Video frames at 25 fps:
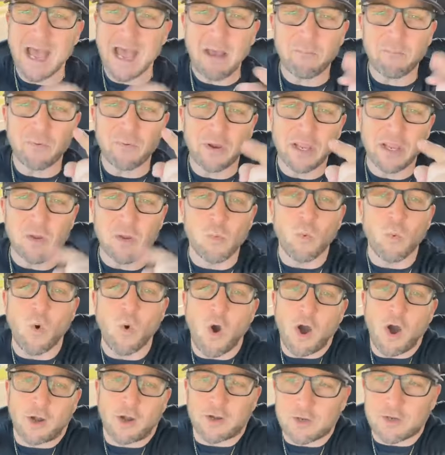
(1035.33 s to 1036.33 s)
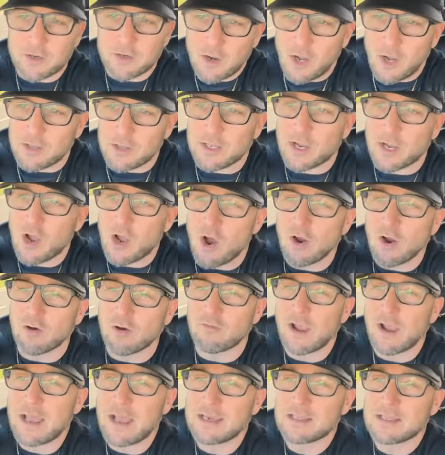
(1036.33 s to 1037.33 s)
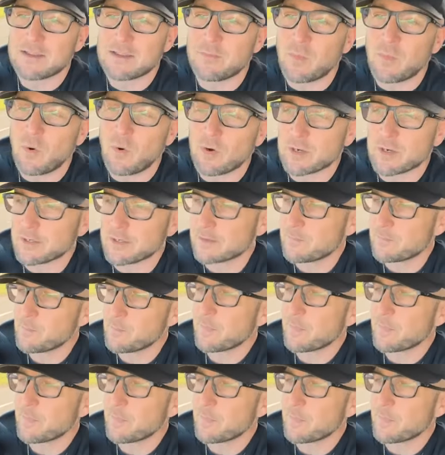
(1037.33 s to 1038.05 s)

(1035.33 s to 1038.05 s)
Not bringing water on the car ride in the morning